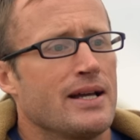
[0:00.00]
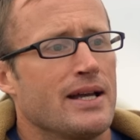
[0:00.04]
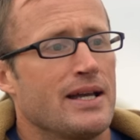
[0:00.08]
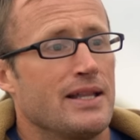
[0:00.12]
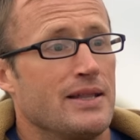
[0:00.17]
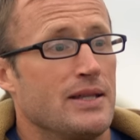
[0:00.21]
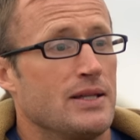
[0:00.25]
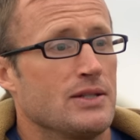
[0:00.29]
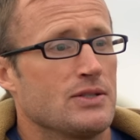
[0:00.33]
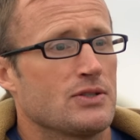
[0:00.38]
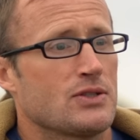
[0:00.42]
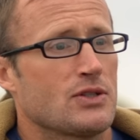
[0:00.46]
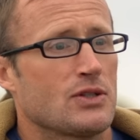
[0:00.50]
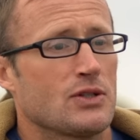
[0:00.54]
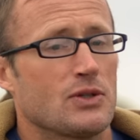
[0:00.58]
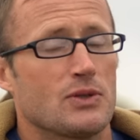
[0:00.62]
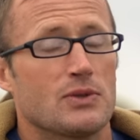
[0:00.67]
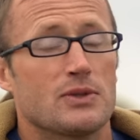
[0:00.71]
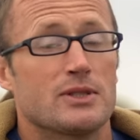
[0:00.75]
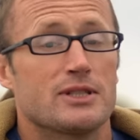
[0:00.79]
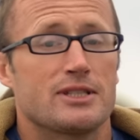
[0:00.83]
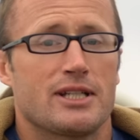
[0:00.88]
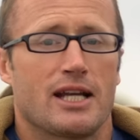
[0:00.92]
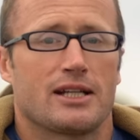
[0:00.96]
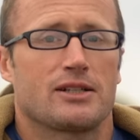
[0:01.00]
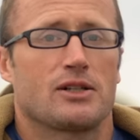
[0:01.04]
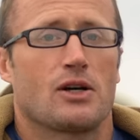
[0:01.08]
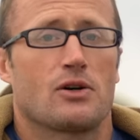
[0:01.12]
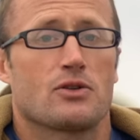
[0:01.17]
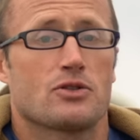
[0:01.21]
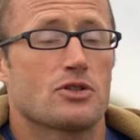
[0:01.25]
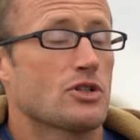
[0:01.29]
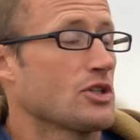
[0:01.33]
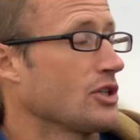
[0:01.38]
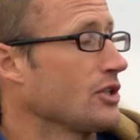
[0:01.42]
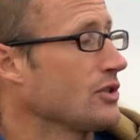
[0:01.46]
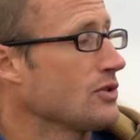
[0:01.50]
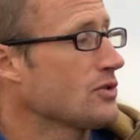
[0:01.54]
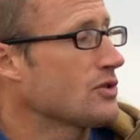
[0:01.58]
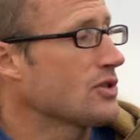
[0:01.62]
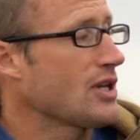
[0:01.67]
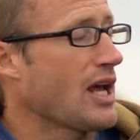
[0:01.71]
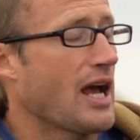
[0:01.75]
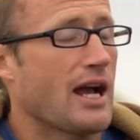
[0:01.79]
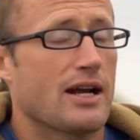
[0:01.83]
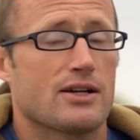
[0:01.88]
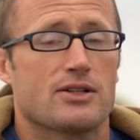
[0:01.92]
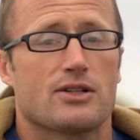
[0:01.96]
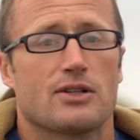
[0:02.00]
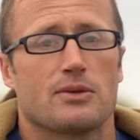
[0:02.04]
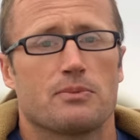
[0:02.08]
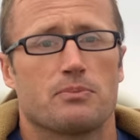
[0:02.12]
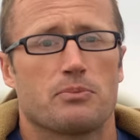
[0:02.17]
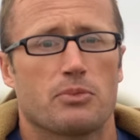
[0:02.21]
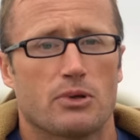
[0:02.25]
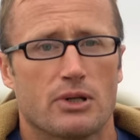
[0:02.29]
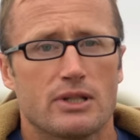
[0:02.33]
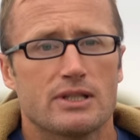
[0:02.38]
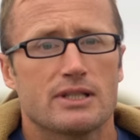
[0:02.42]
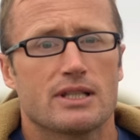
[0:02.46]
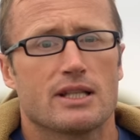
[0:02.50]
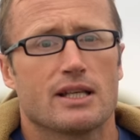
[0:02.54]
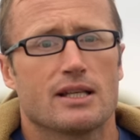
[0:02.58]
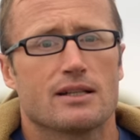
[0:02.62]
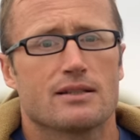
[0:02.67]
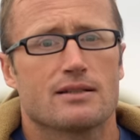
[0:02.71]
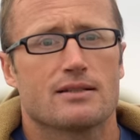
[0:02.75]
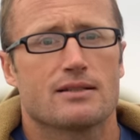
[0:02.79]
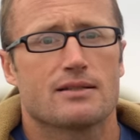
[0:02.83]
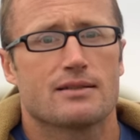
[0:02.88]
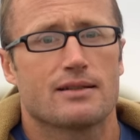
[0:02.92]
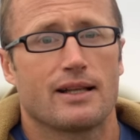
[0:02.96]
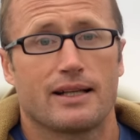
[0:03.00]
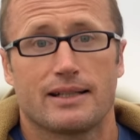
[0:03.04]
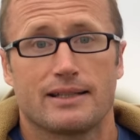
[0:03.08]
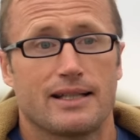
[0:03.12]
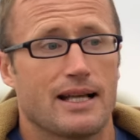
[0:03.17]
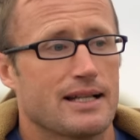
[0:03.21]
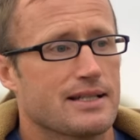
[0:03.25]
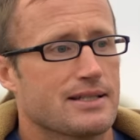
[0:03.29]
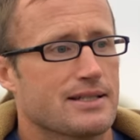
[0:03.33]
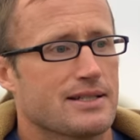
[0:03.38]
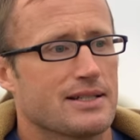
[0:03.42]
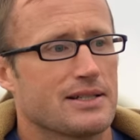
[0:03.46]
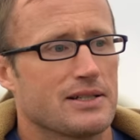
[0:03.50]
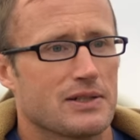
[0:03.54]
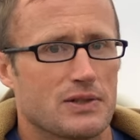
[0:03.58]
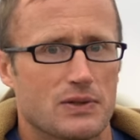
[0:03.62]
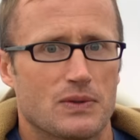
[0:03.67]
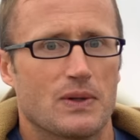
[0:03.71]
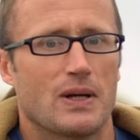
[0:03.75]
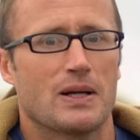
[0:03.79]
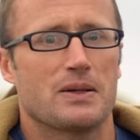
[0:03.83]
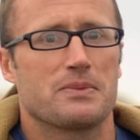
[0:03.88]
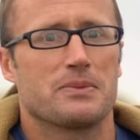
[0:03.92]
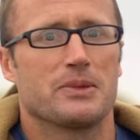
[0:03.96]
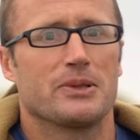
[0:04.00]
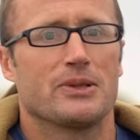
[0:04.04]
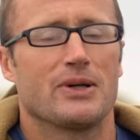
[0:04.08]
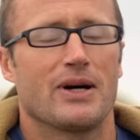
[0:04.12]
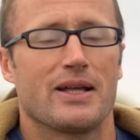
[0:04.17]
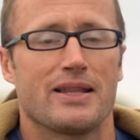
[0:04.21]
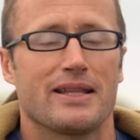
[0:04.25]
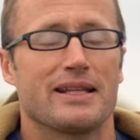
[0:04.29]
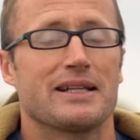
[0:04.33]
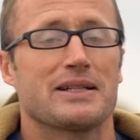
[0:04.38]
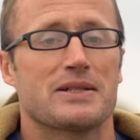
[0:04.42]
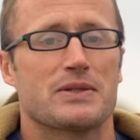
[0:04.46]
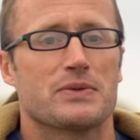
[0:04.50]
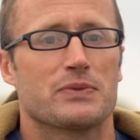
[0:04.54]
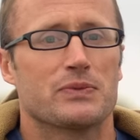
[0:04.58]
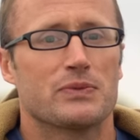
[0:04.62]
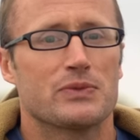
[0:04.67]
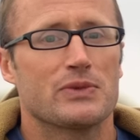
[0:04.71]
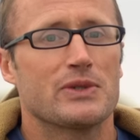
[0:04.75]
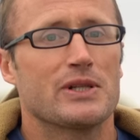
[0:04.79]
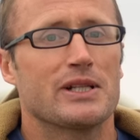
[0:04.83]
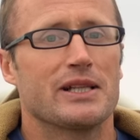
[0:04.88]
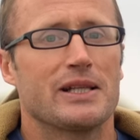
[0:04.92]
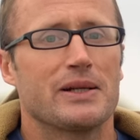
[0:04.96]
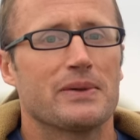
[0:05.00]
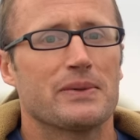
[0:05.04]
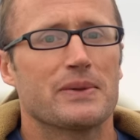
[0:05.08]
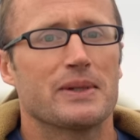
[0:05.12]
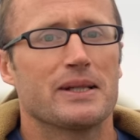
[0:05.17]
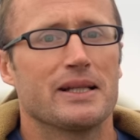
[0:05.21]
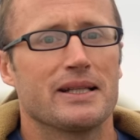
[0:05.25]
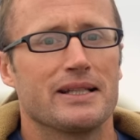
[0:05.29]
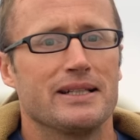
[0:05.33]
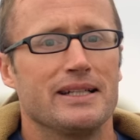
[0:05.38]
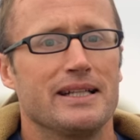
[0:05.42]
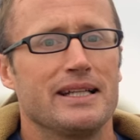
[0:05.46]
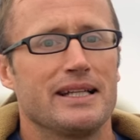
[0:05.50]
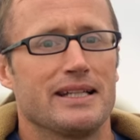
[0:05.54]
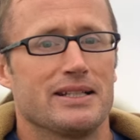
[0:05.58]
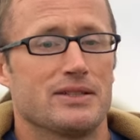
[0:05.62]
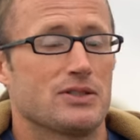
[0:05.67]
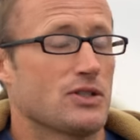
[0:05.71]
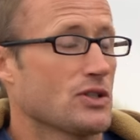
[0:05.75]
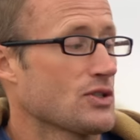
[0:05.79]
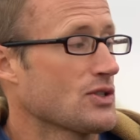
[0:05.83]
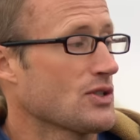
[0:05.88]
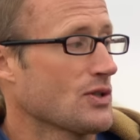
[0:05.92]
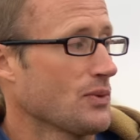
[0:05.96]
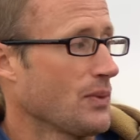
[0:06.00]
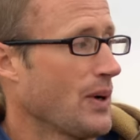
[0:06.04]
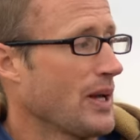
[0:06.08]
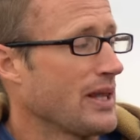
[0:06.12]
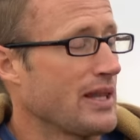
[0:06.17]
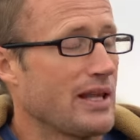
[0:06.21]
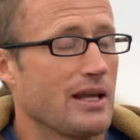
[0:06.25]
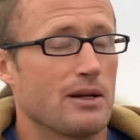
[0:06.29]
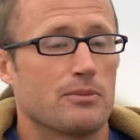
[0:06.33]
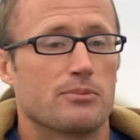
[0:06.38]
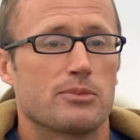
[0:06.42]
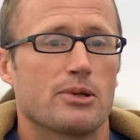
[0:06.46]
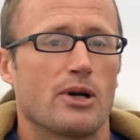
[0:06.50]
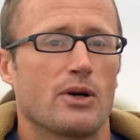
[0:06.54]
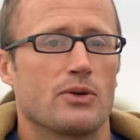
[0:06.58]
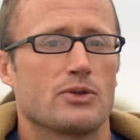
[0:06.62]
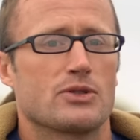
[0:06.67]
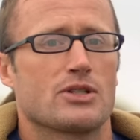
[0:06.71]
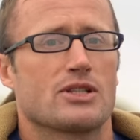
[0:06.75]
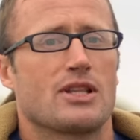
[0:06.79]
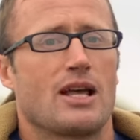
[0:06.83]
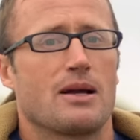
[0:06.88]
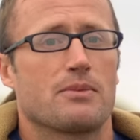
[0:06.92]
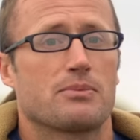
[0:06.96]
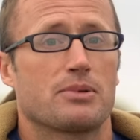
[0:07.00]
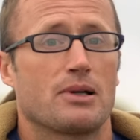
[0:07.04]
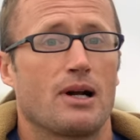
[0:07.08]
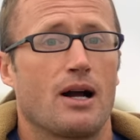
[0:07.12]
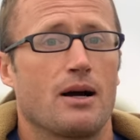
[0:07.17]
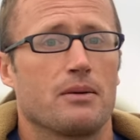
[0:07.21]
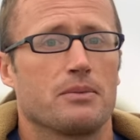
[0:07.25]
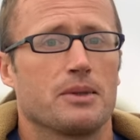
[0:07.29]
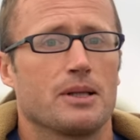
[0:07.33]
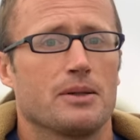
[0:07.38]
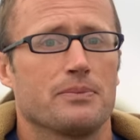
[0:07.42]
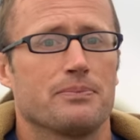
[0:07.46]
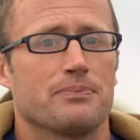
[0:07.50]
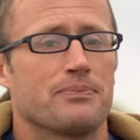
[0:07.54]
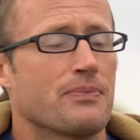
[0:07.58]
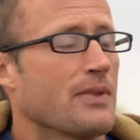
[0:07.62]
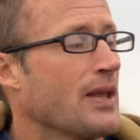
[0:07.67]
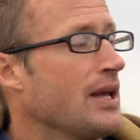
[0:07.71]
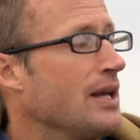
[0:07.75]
And then two, the technology used to actually print this. Like, that's incredible. I think it's really, really neat just the way they approach that problem.